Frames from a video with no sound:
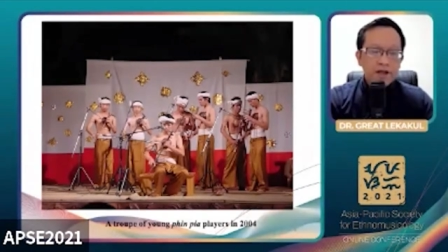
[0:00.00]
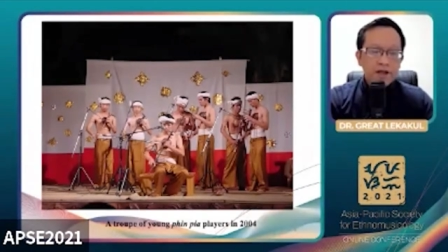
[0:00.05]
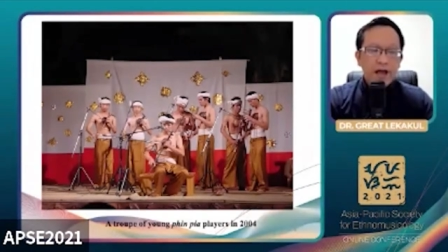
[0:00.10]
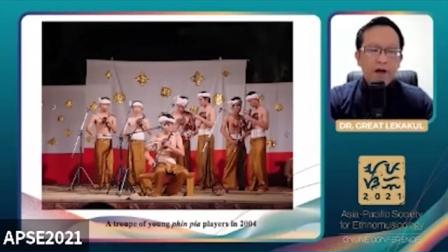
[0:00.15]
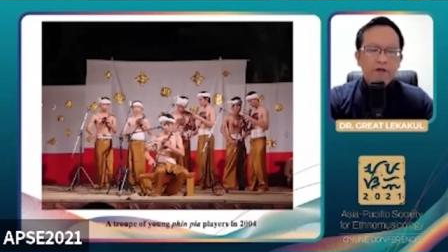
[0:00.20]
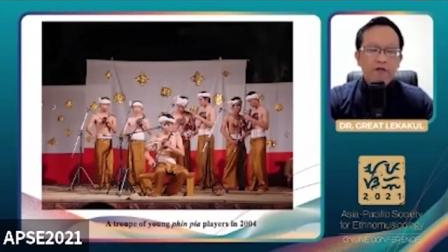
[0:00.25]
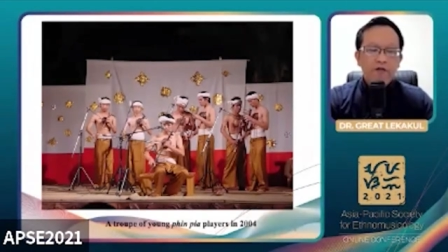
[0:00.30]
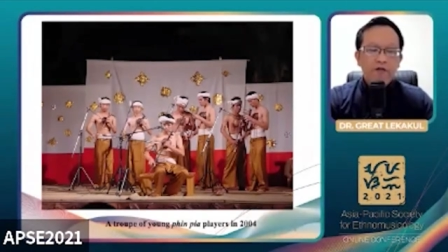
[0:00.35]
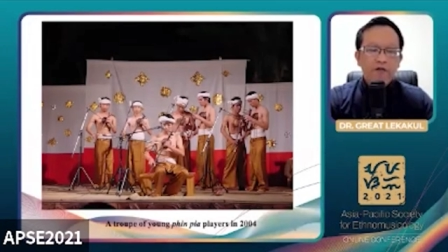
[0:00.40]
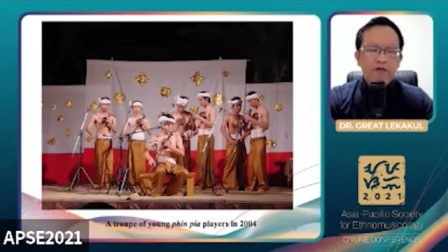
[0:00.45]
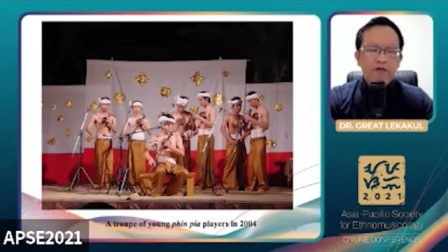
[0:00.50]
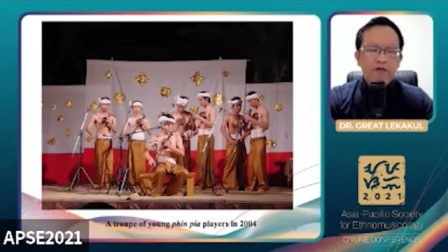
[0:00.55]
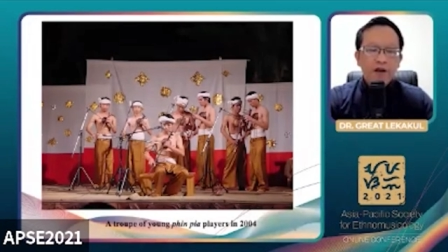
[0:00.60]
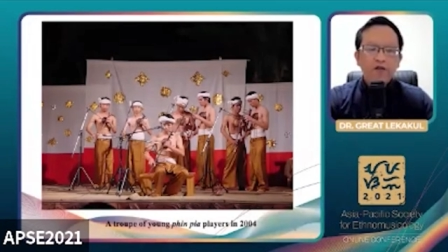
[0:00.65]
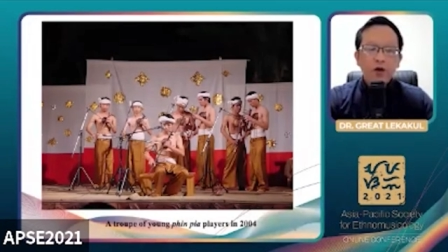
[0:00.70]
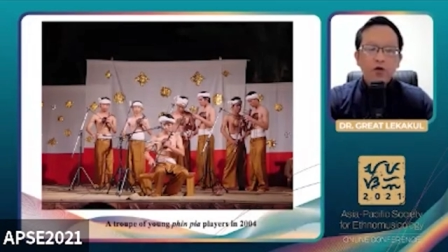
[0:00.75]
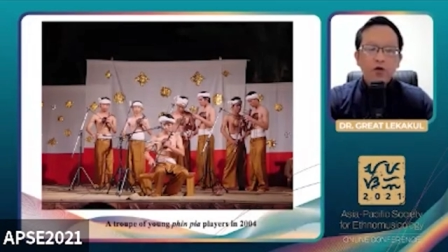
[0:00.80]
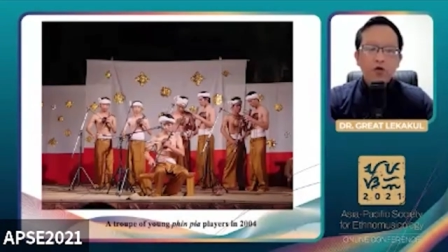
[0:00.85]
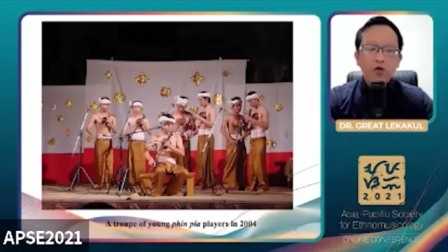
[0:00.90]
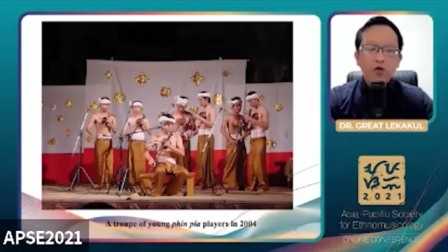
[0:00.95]
there are
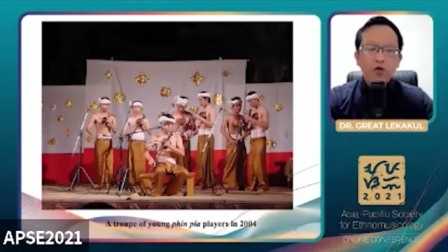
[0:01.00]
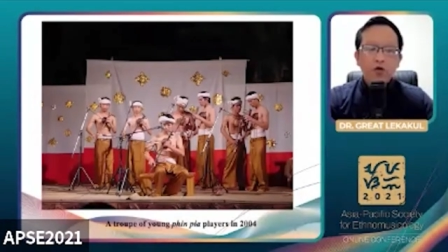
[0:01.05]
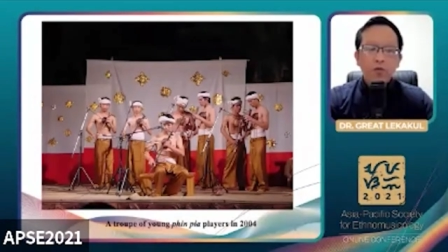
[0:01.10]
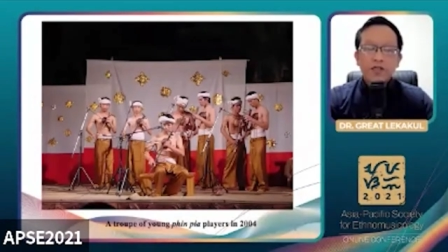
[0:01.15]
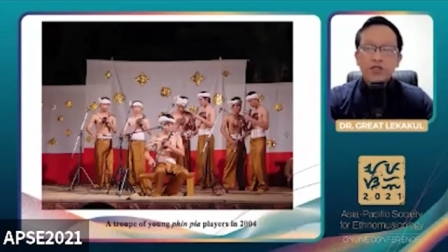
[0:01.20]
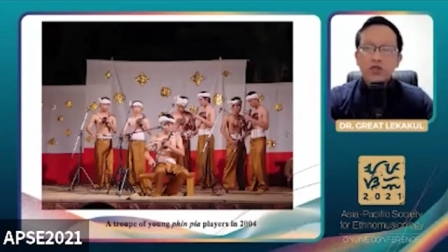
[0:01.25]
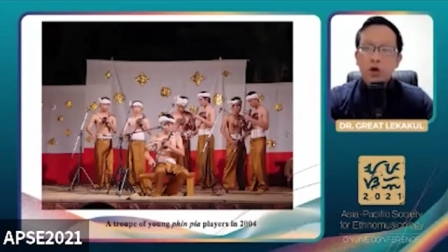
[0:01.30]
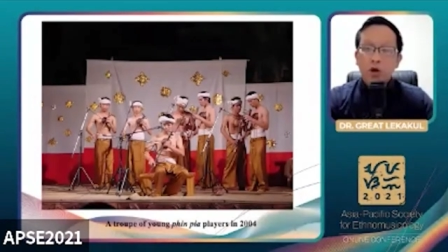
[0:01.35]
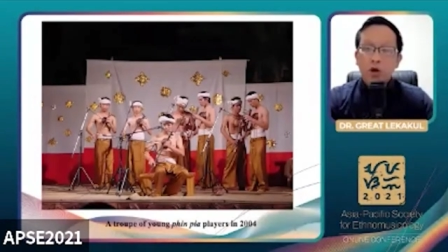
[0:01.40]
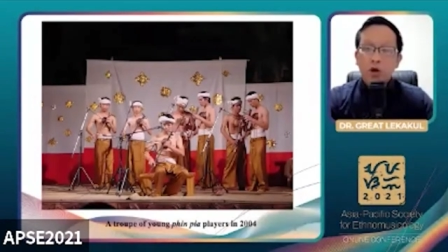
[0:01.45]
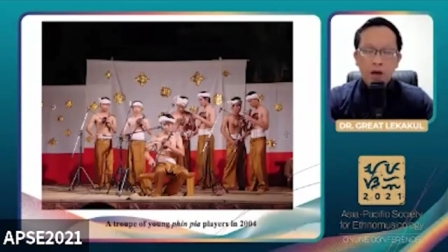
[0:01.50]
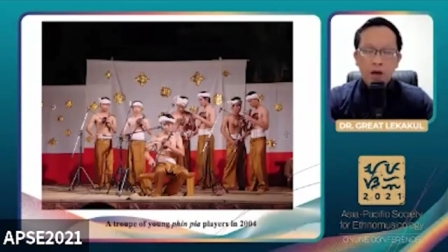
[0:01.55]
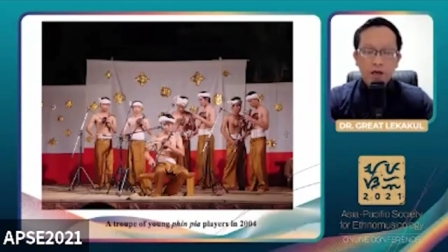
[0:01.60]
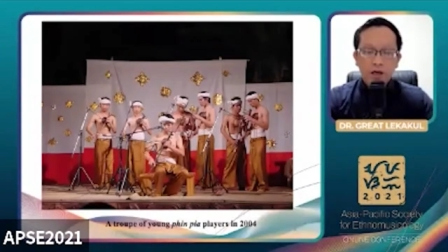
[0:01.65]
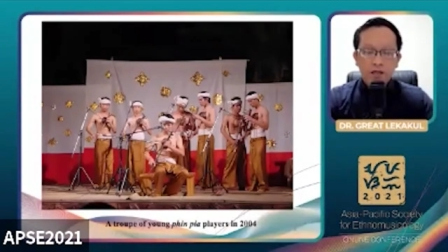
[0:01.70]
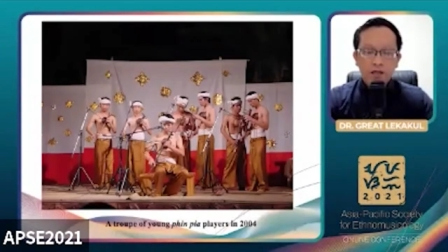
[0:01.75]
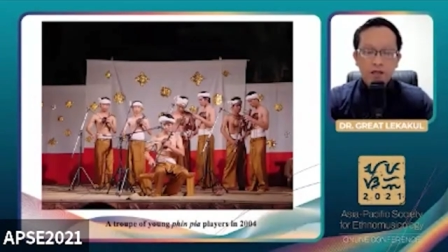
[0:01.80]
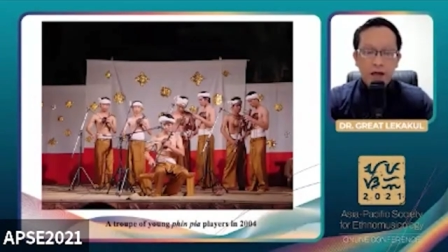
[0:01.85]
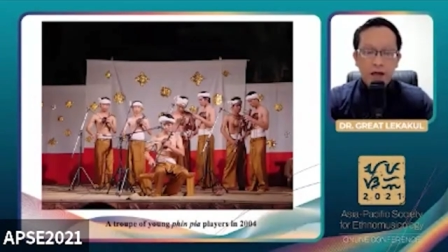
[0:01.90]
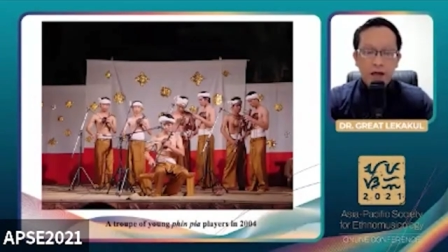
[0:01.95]
very few music
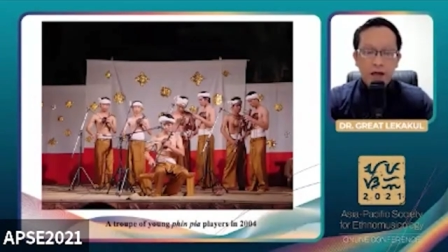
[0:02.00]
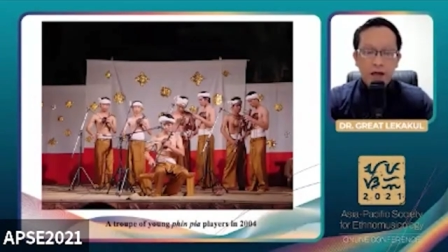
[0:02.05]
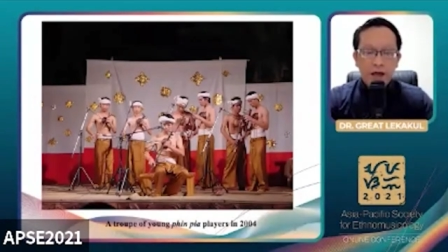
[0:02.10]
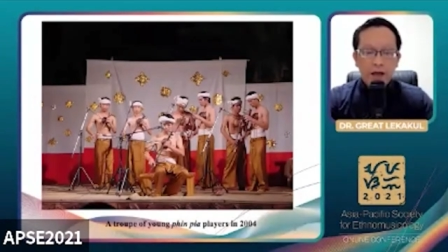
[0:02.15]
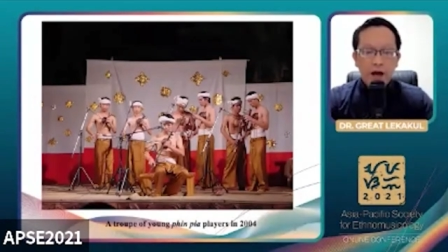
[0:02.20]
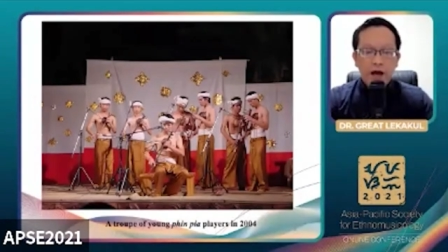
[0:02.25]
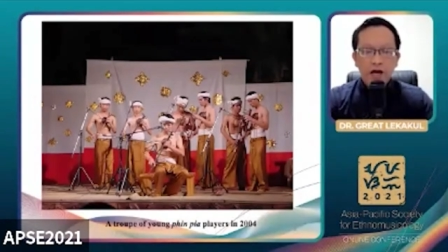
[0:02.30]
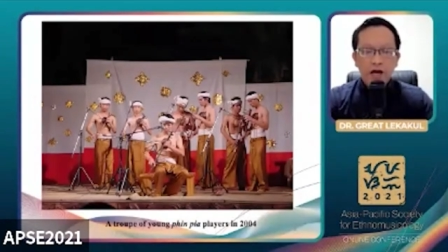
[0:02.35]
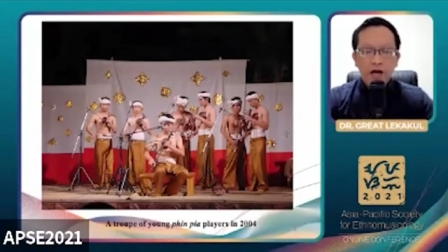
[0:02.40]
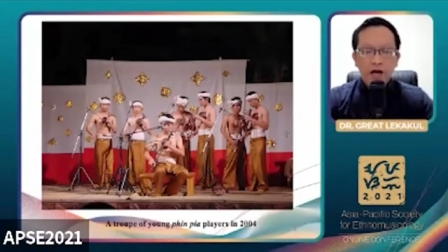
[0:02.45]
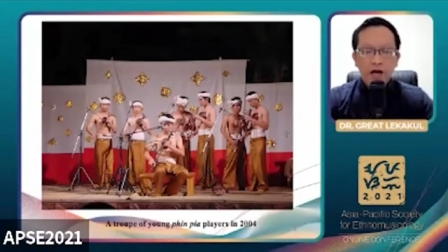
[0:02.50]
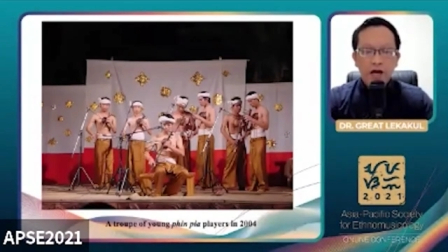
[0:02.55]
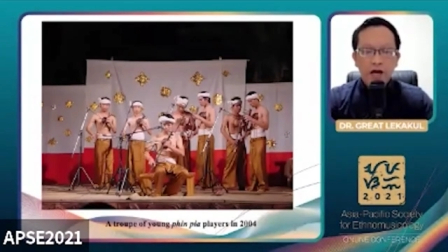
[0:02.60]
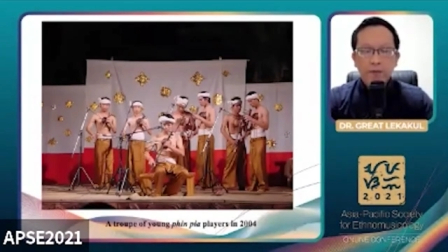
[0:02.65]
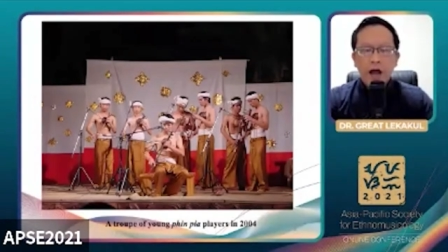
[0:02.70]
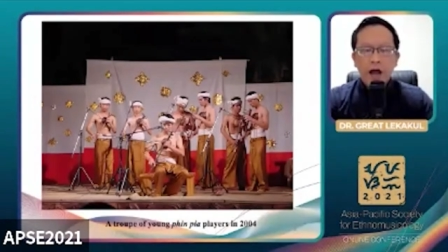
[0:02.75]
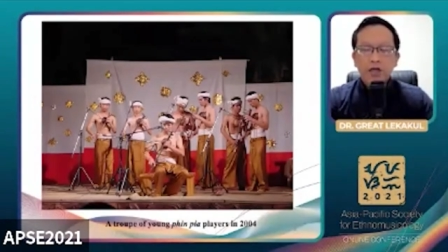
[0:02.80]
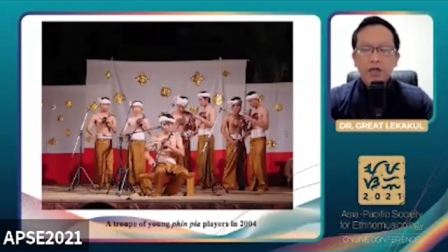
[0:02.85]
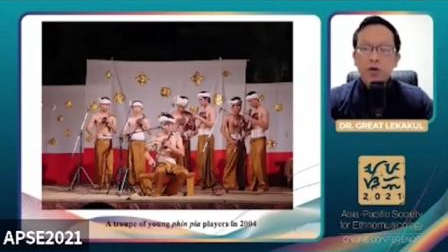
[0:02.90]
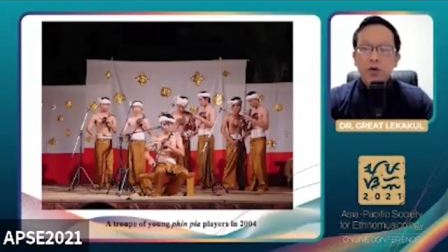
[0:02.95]
scholars and
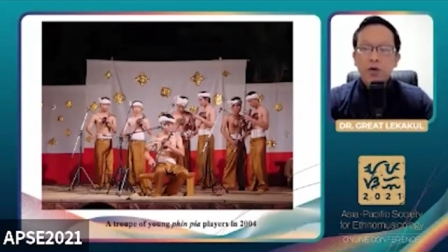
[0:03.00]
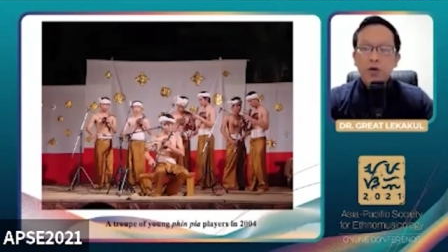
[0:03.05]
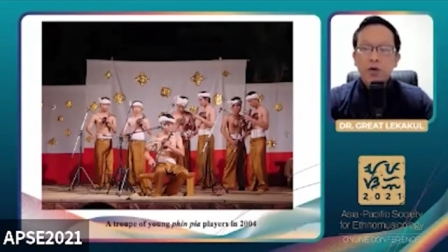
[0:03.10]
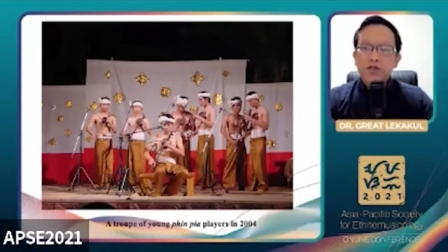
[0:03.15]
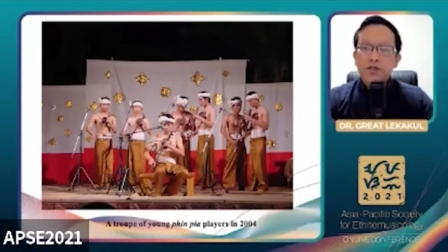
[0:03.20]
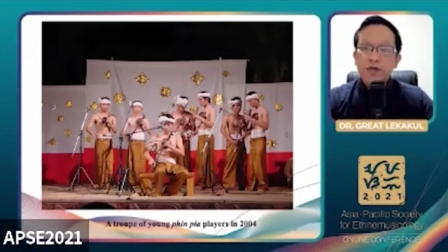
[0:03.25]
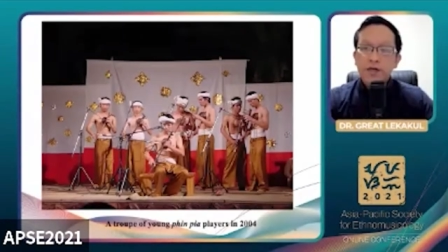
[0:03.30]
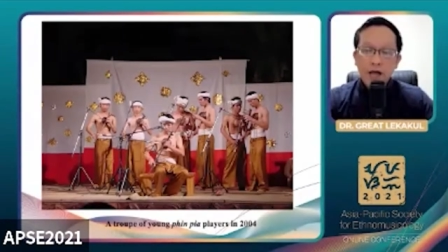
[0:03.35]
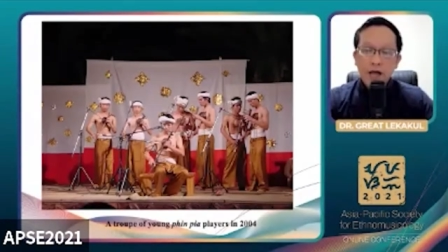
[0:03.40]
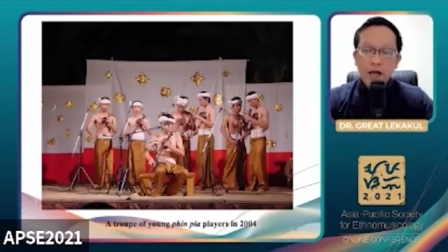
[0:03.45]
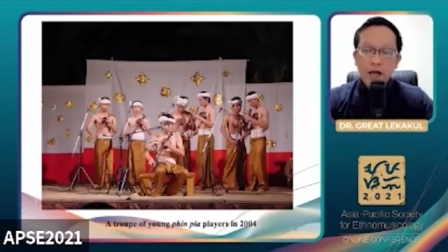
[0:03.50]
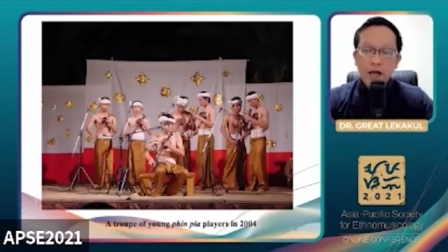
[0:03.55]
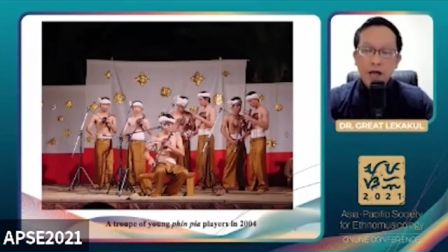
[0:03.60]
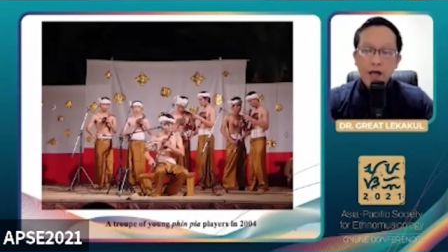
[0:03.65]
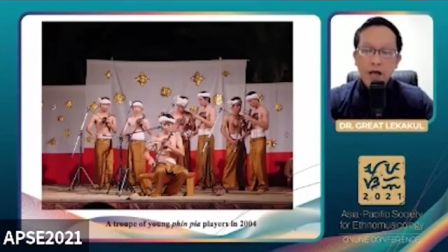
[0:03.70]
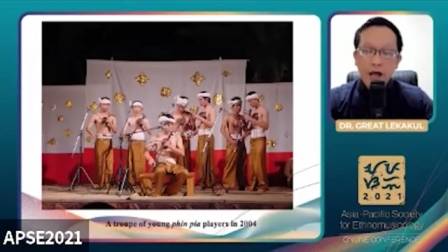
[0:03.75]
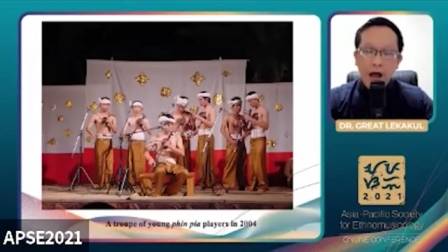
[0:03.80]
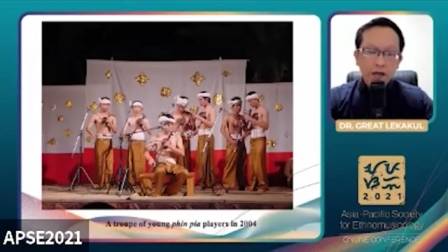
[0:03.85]
academic articles